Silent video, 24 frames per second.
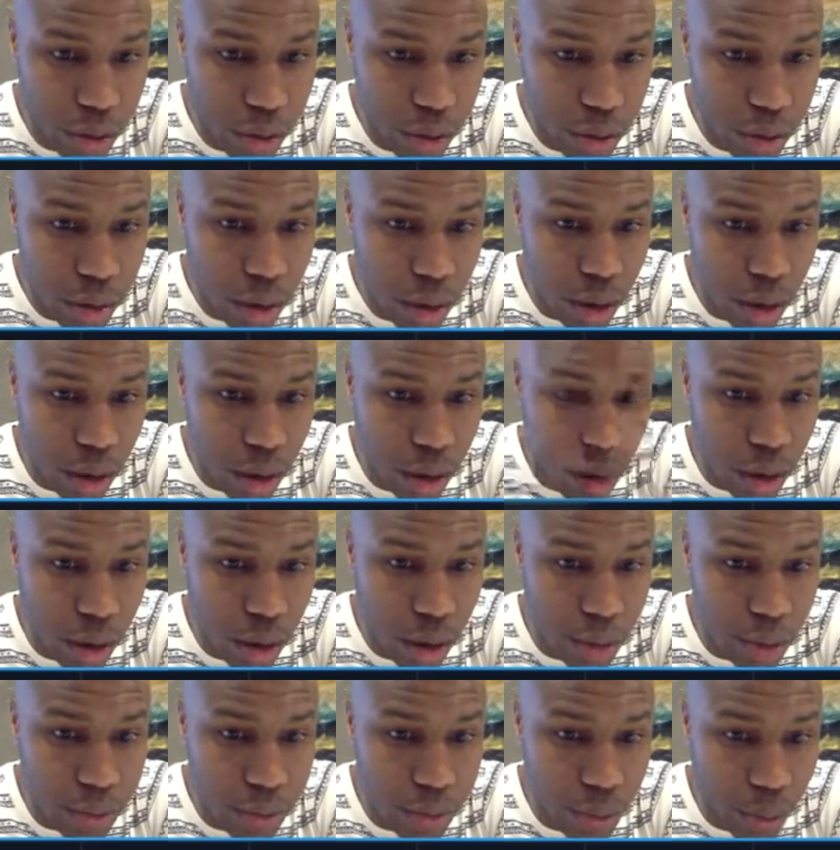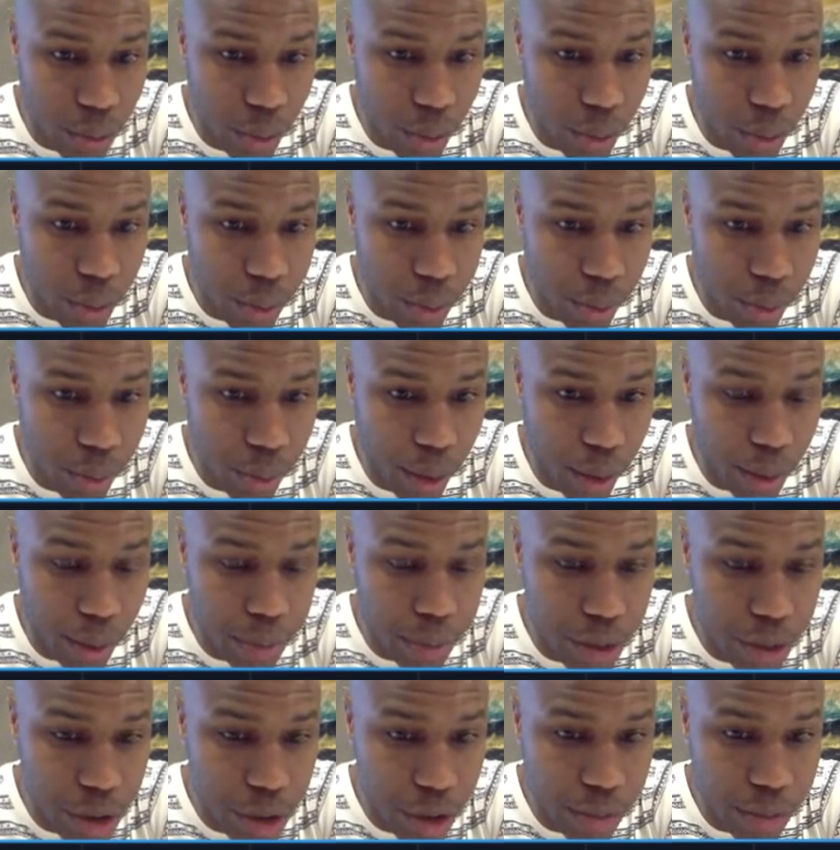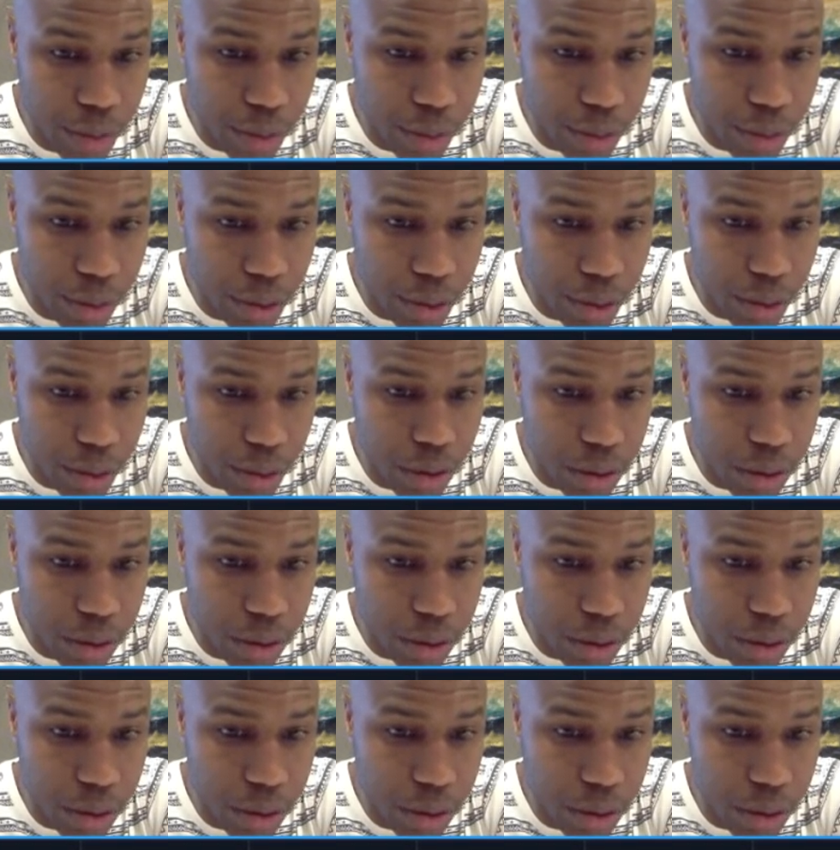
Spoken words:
to where we probably should be on this.